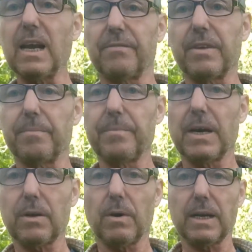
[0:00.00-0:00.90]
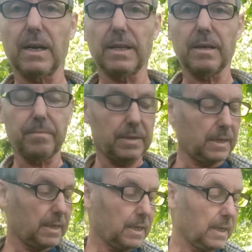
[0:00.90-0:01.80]
love them. I quite like them.
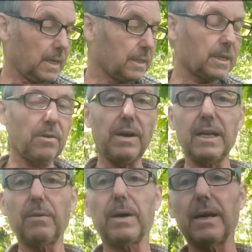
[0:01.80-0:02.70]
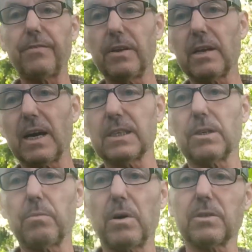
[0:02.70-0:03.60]
So anyway, if you'd like
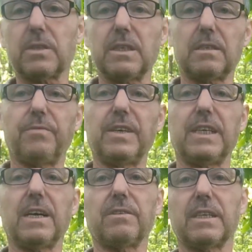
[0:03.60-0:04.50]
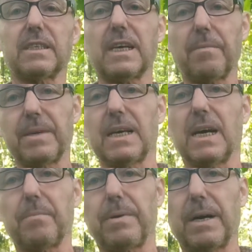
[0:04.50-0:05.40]
to watch this video that's coming
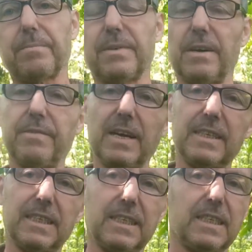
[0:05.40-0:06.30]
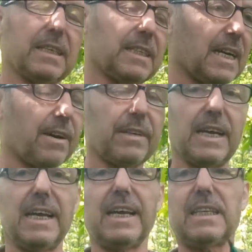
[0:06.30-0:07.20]
up, I've edited it down.
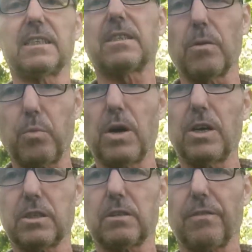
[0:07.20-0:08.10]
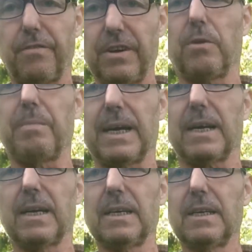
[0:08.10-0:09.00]
It is the worst filming